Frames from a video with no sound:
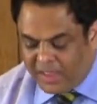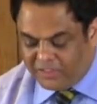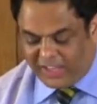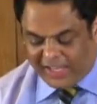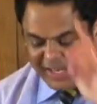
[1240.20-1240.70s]

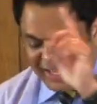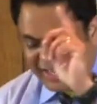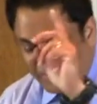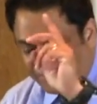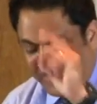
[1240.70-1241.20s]
And
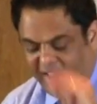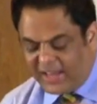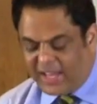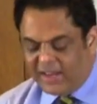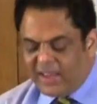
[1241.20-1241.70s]
secondly, we
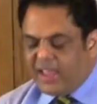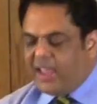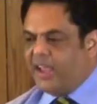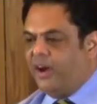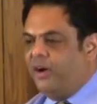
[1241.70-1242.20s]
find that,
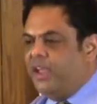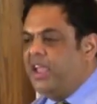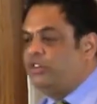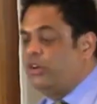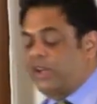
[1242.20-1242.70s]
you know,
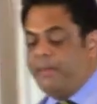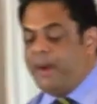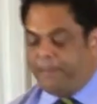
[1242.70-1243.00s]
he took him